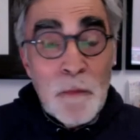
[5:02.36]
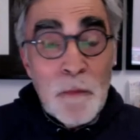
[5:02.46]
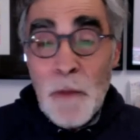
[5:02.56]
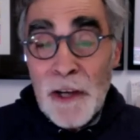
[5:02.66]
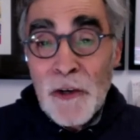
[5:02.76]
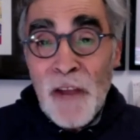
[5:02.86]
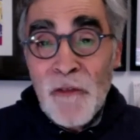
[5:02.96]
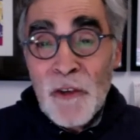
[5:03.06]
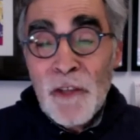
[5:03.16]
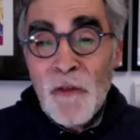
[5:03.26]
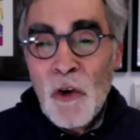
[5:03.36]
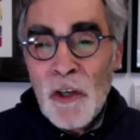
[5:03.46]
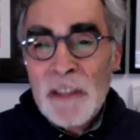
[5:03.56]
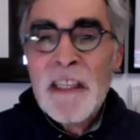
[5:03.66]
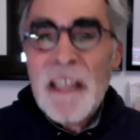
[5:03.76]
biographical, of
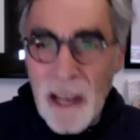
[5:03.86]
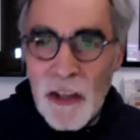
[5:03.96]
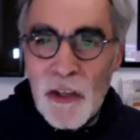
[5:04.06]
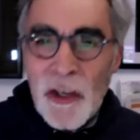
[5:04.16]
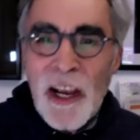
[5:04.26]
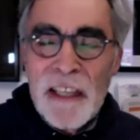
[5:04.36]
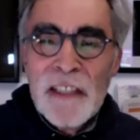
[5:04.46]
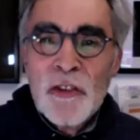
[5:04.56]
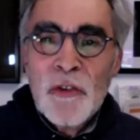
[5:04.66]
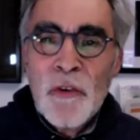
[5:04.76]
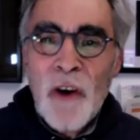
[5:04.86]
course, and then how you got into